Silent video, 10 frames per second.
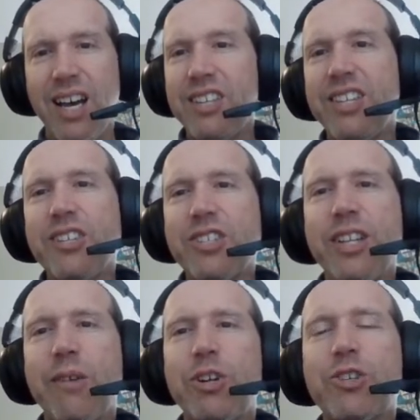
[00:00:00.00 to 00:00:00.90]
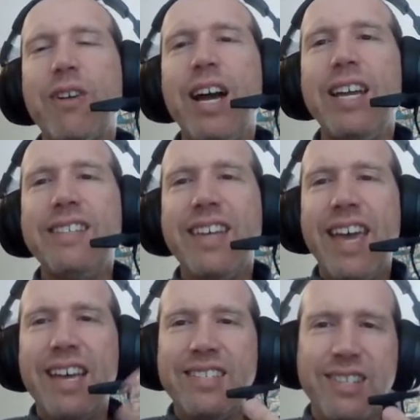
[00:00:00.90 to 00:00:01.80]
Essentially they were trying
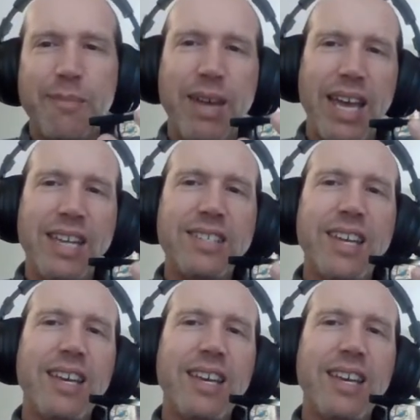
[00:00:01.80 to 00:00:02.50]
to estimate